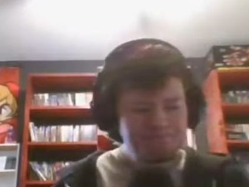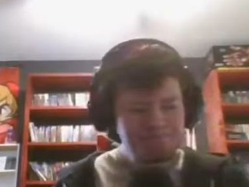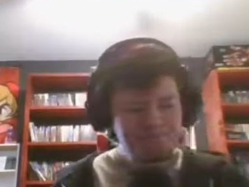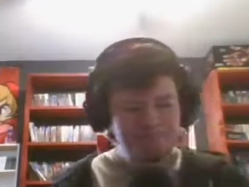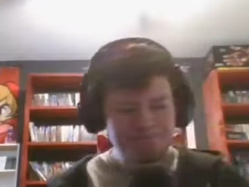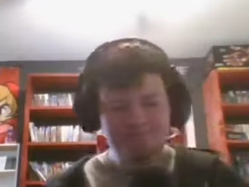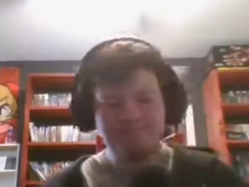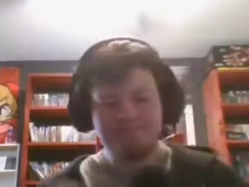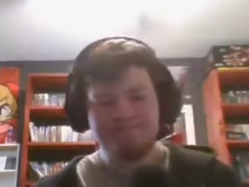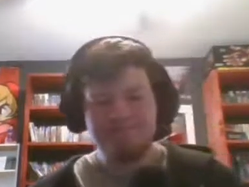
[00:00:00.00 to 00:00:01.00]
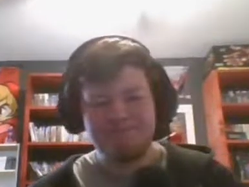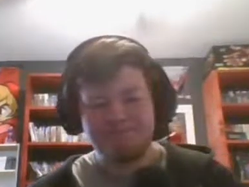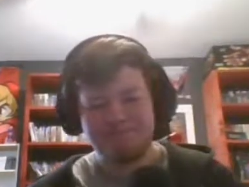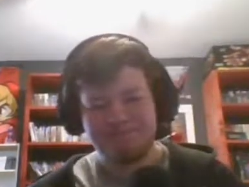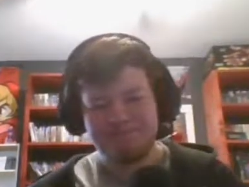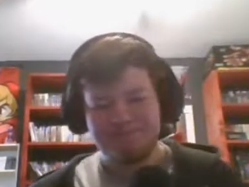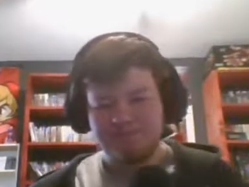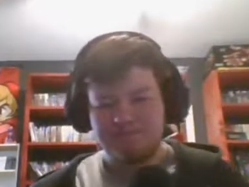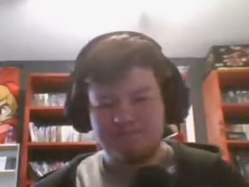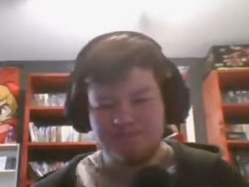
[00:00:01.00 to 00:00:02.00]
protect them,
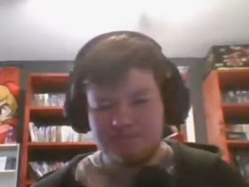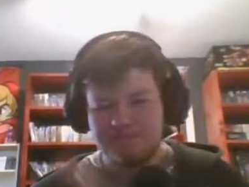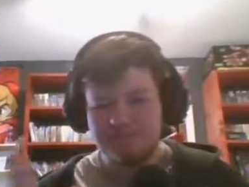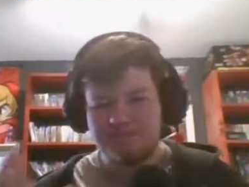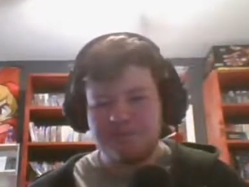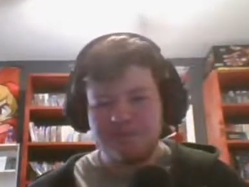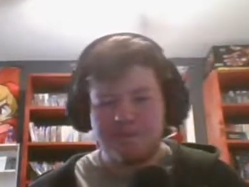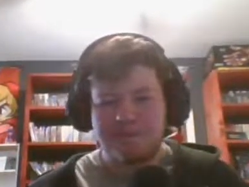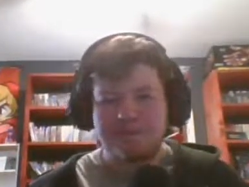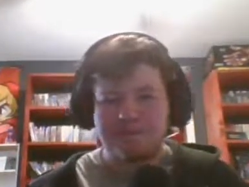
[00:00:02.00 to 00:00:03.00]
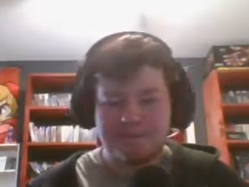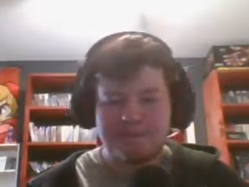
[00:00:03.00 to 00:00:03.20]
and think that I'm trying